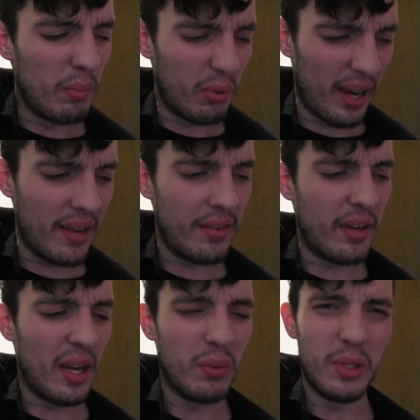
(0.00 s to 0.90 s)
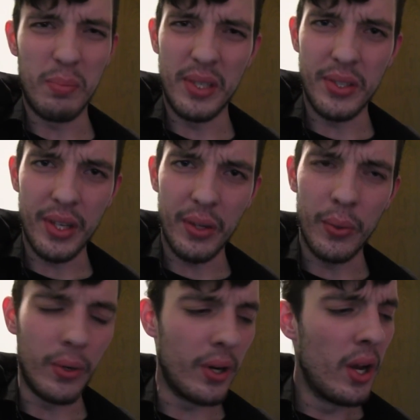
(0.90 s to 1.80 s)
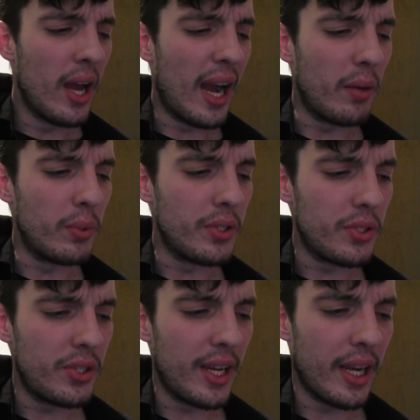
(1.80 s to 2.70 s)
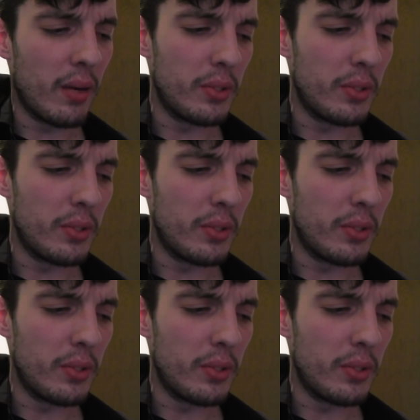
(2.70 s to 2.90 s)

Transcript: Brandon, I was busy, or I was sick,